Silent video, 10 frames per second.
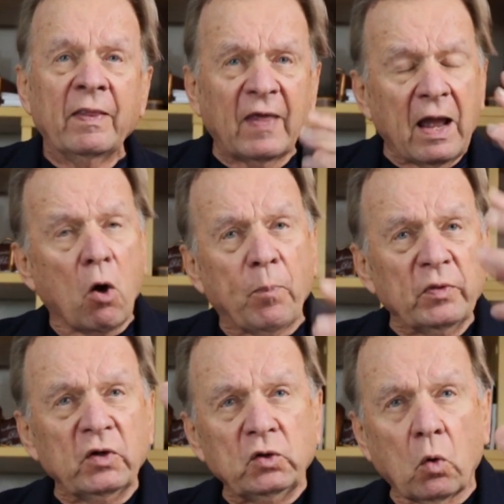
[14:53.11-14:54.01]
They
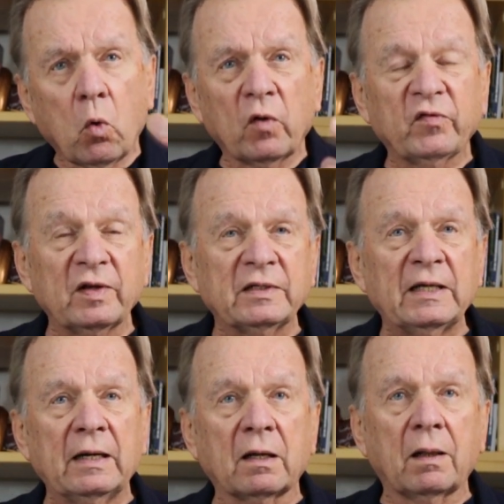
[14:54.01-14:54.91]
opened the doors at
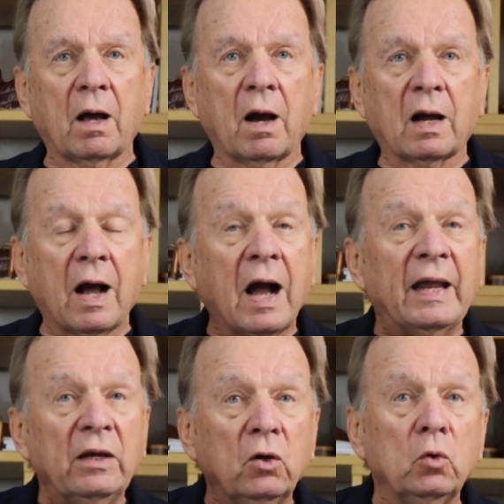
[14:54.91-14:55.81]
10 o'clock.
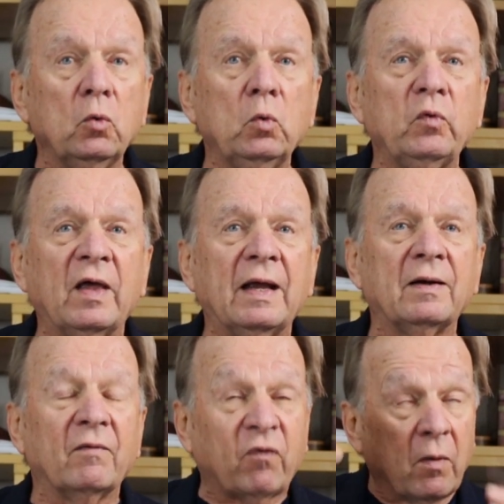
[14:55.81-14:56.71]
I knew
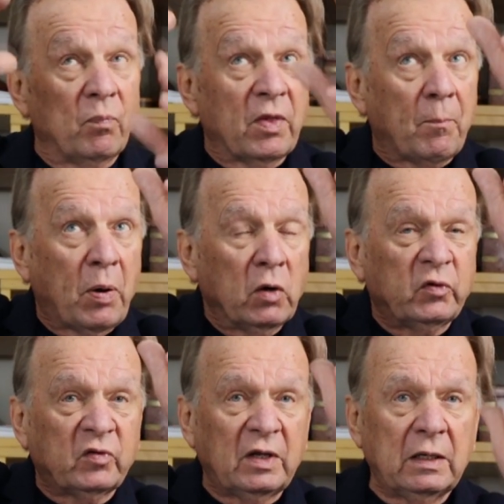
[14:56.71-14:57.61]
that from the
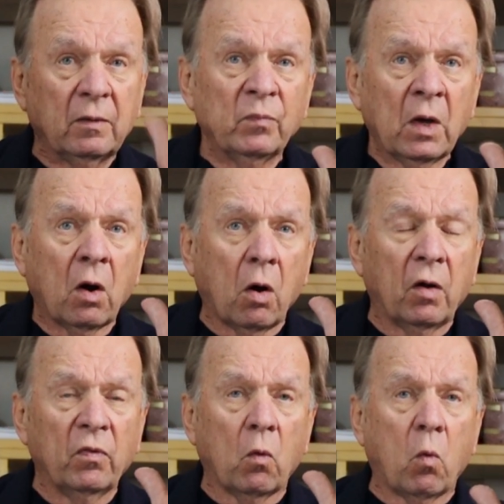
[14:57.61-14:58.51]
posting
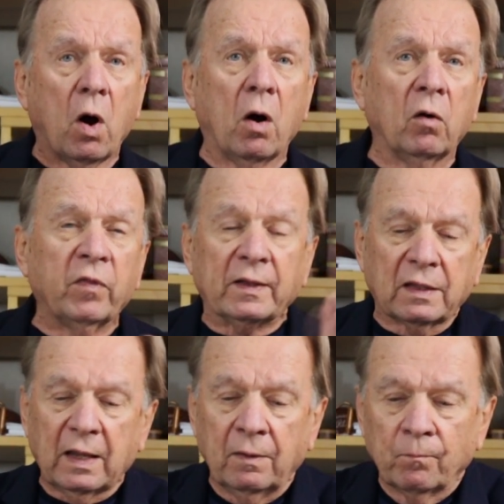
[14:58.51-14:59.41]
on the wall that
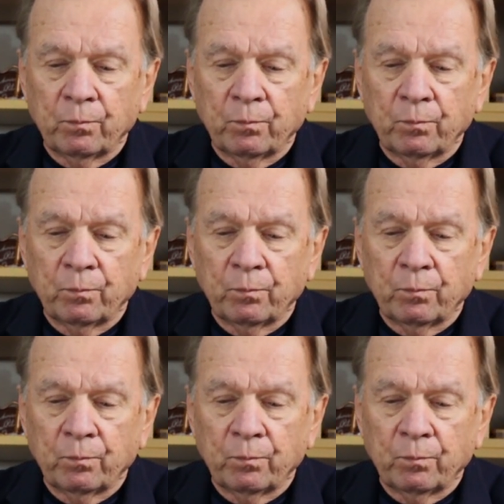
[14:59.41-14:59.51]
they